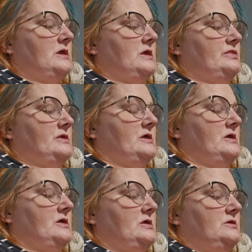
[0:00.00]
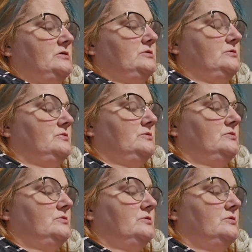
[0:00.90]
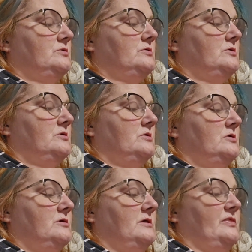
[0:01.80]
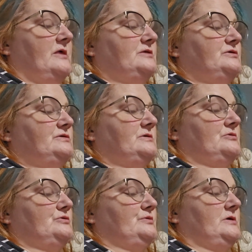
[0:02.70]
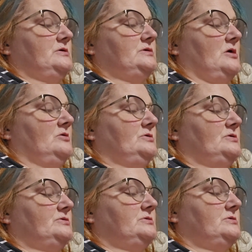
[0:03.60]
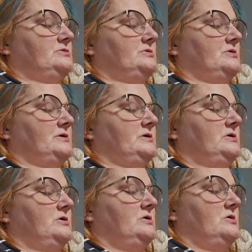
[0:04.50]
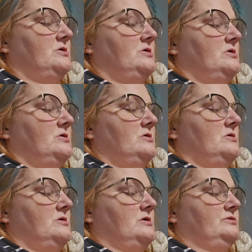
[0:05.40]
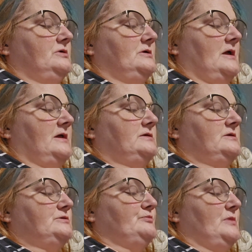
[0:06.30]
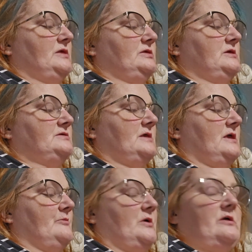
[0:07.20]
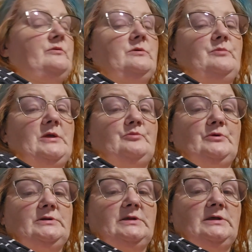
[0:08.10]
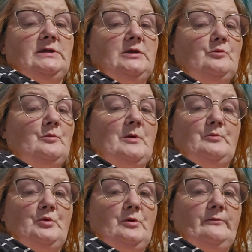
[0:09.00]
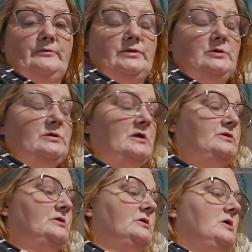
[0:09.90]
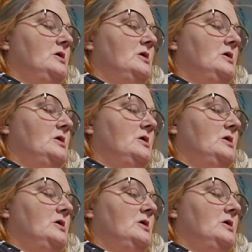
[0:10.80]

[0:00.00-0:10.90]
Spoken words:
And then, yeah, that just sounds vague as hell, doesn't it? Sorry. It's mainly because I am having a bad brain day and can't remember everything that got done.